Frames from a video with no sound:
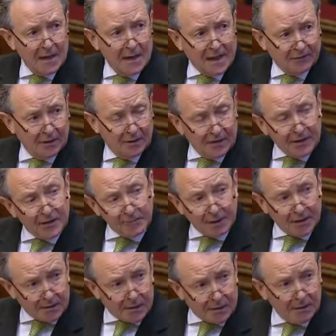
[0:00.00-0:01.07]
has at least
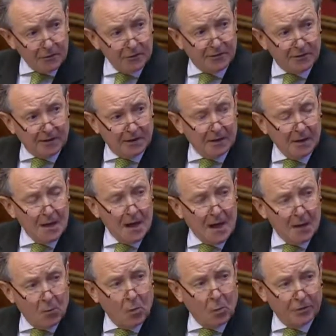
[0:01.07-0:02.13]
been diluted
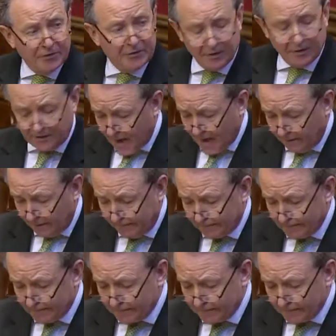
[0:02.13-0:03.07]
and watered down.